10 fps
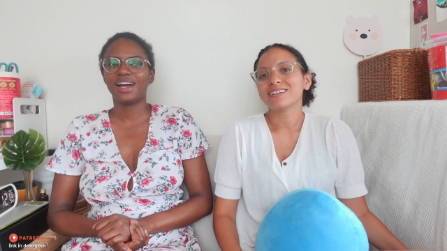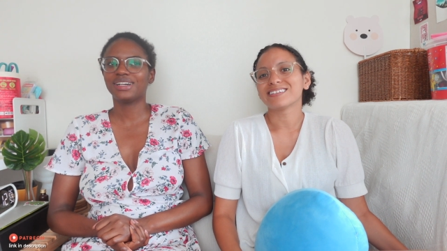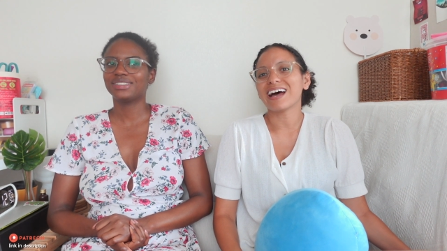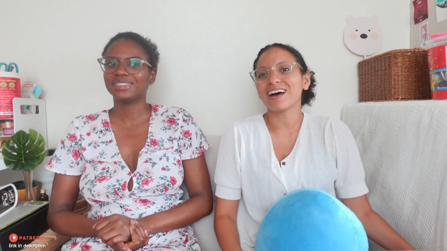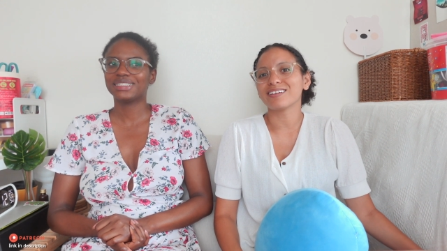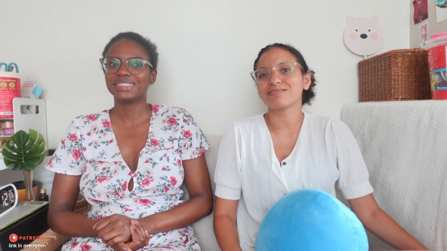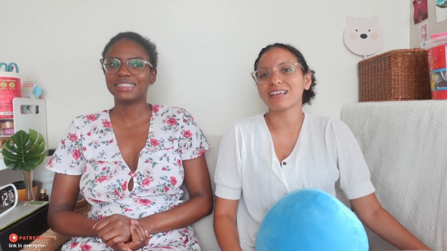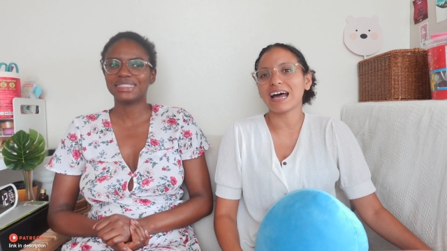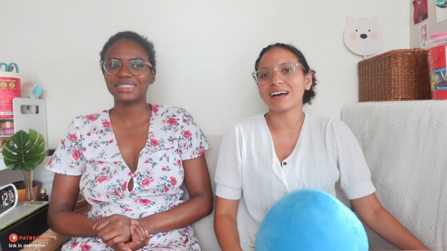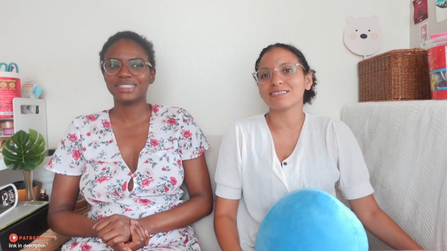Speaker 1: That uh,
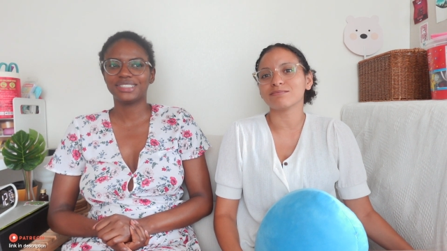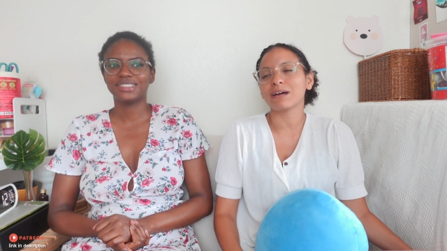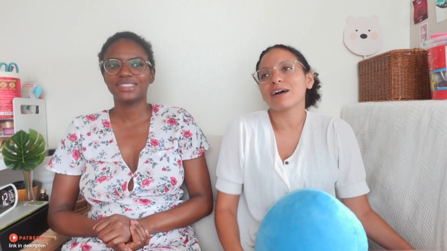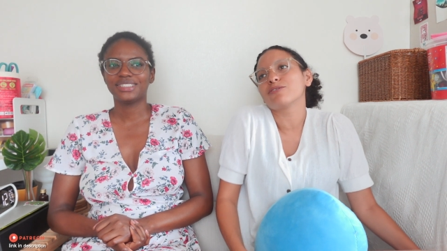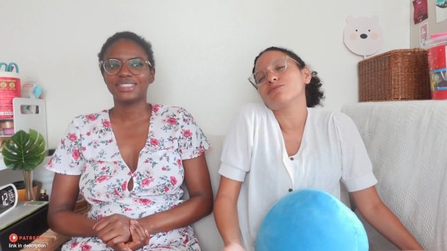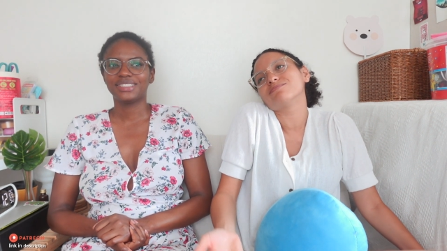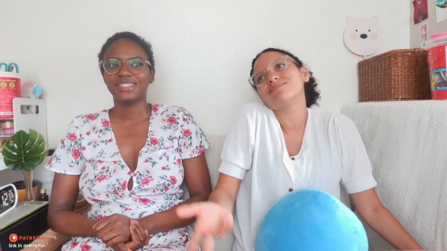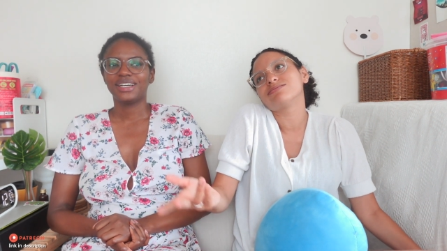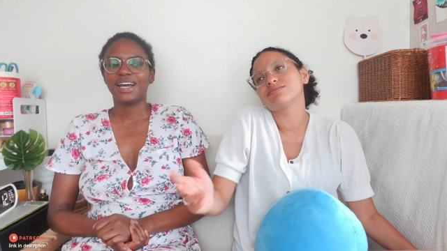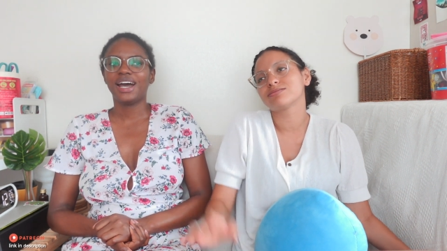that that.
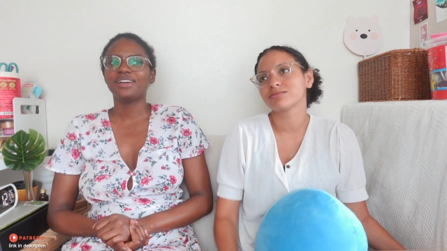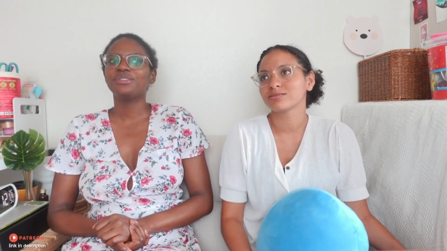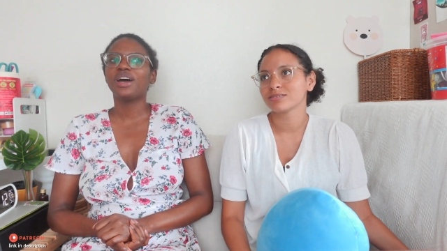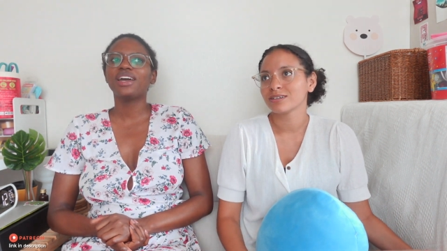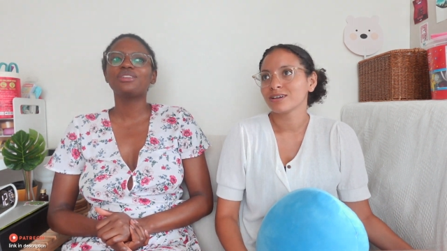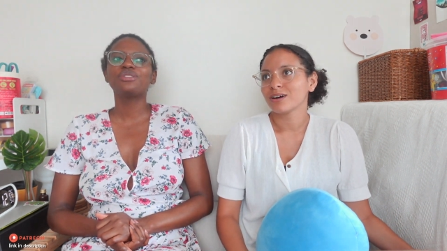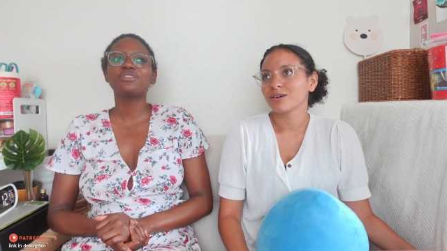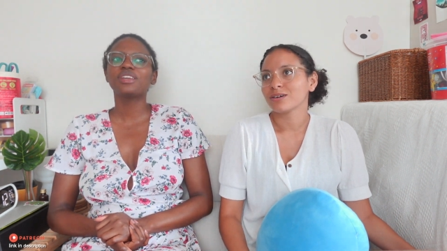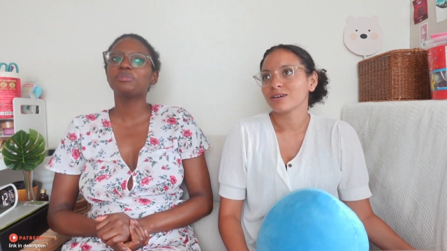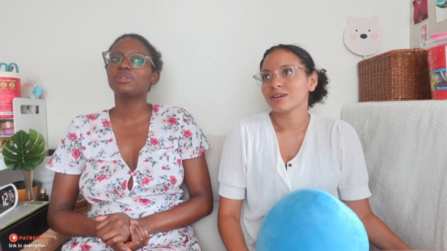
Speaker 2: I I
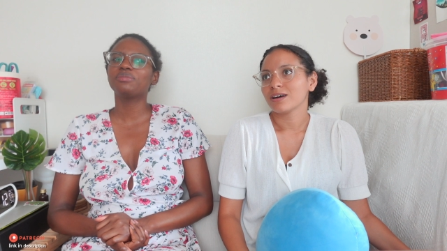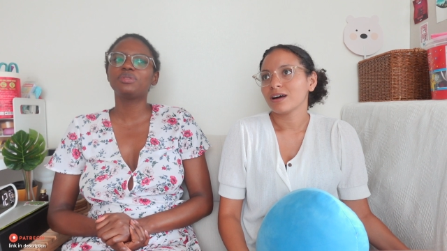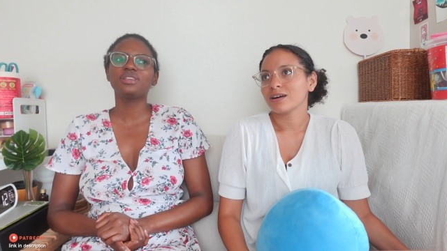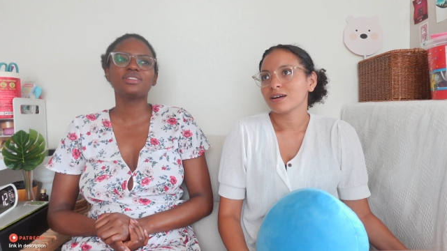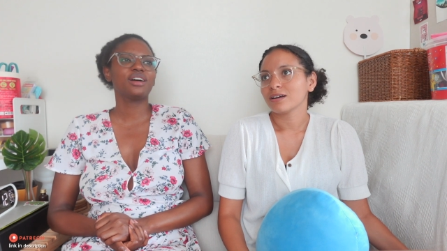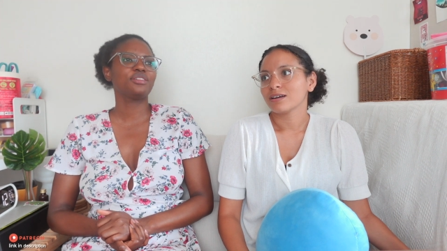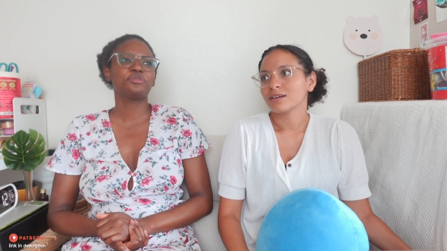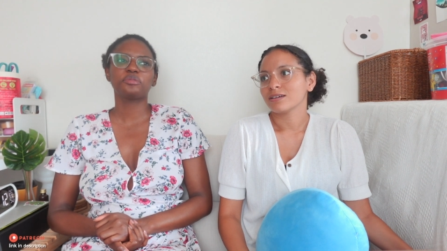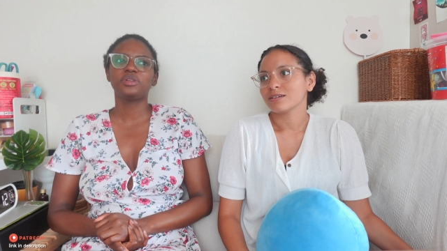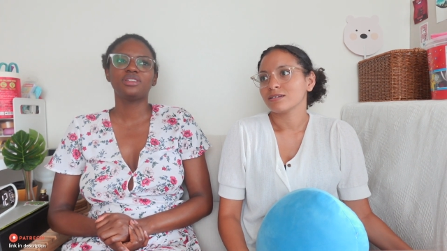understand, but please hide
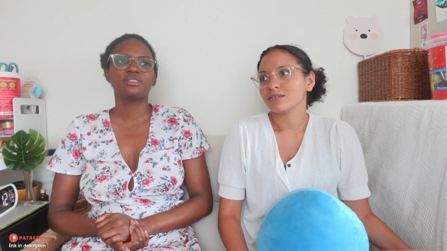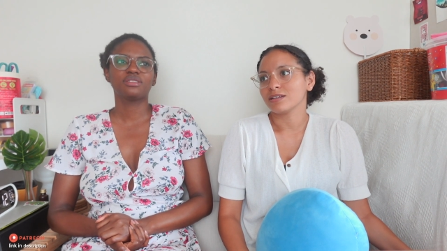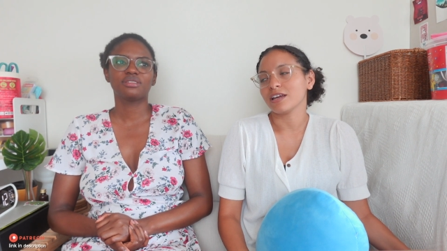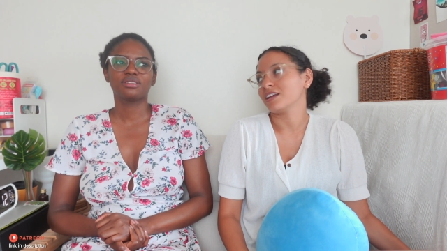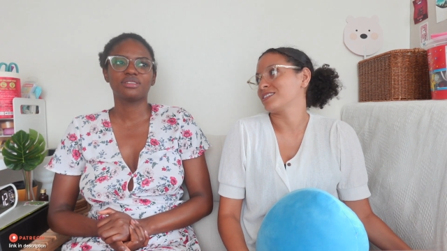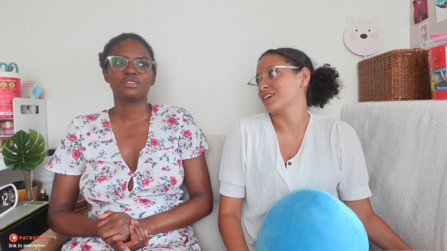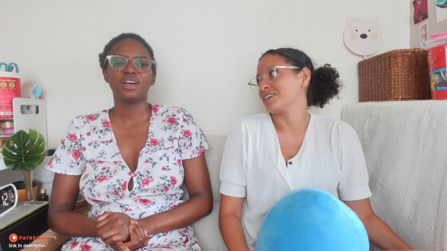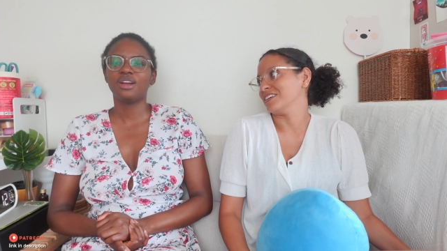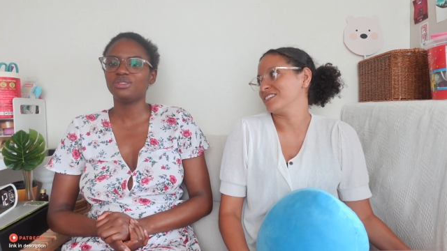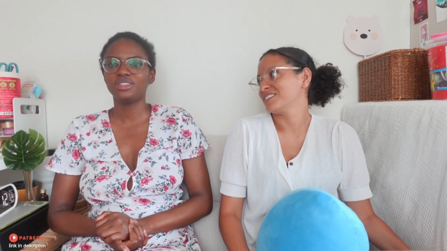it from me.
Speaker 1: Yeah,
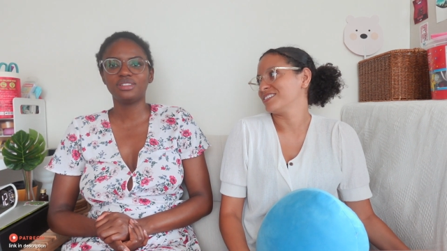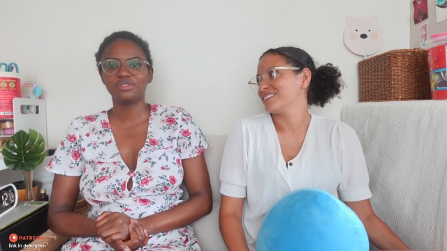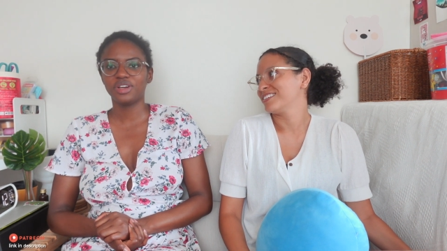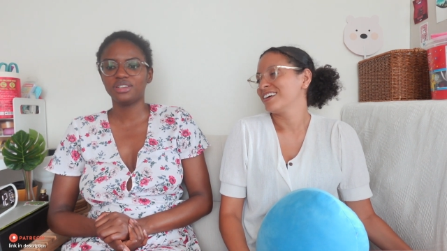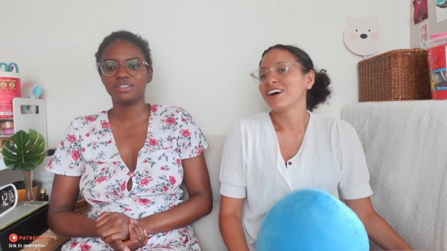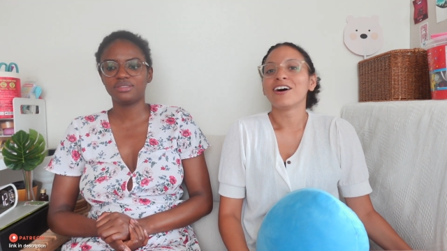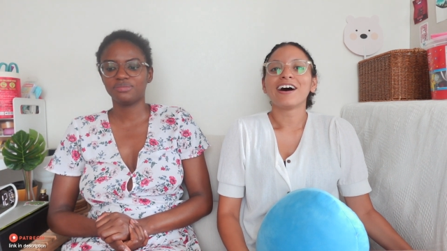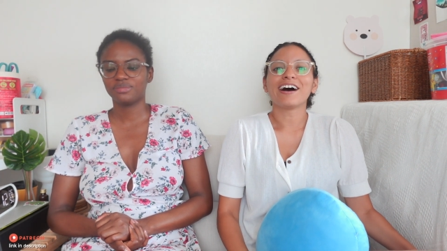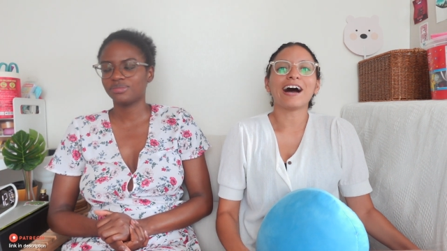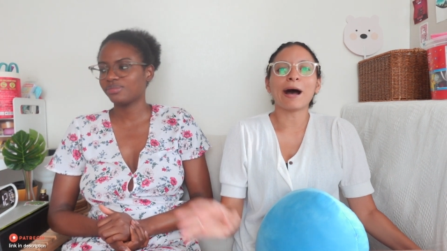exactly. I don't
Speaker 2: need to find it
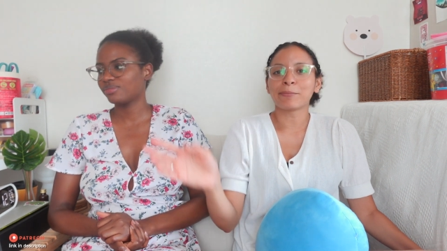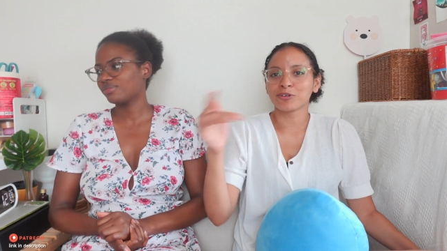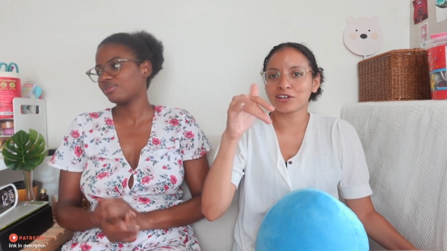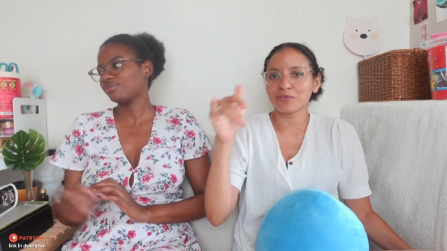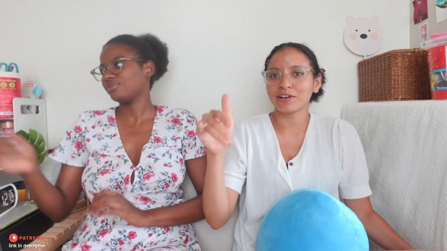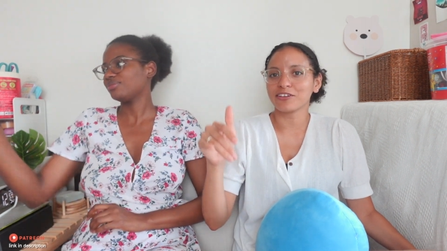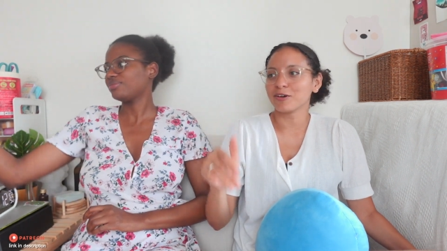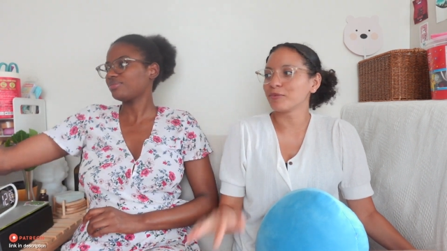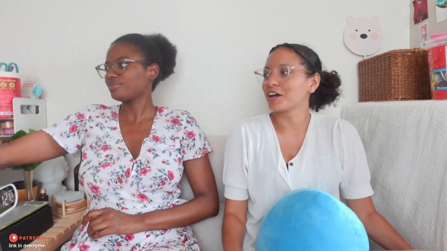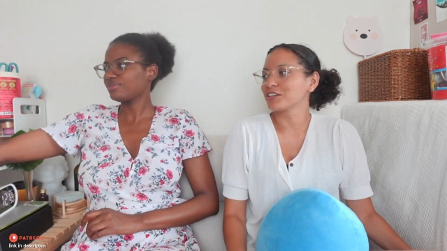
Speaker 1: absolutely
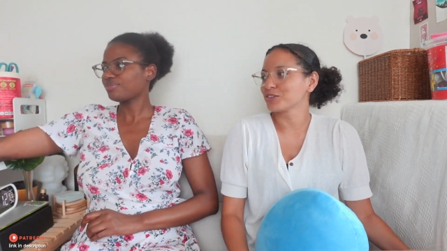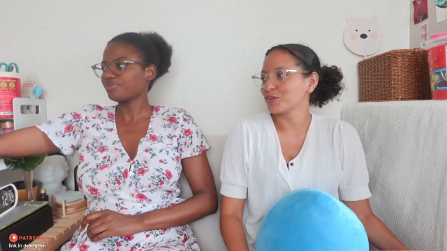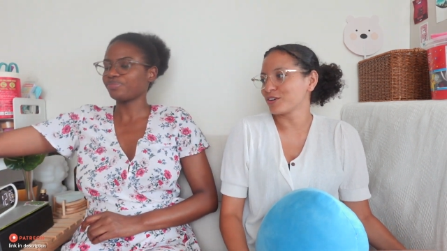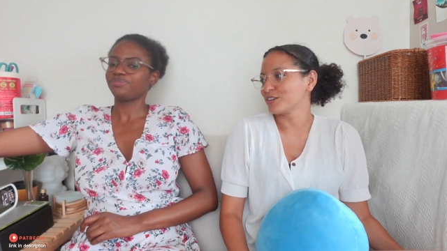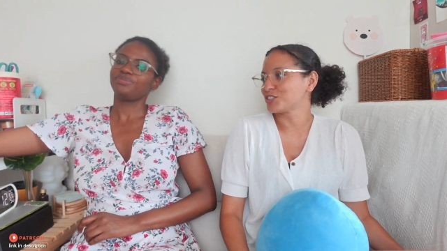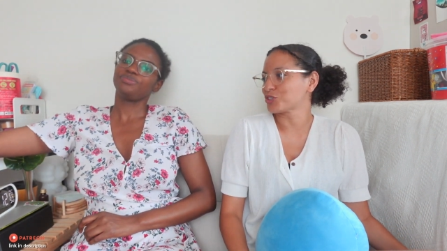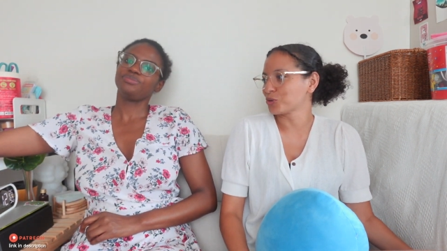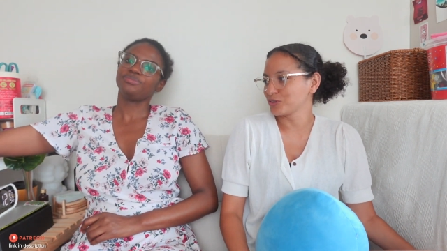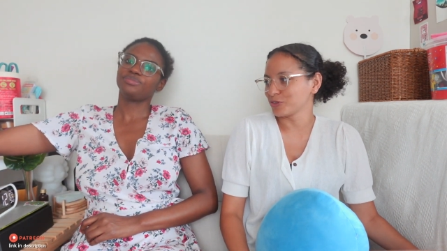random, but I saw a short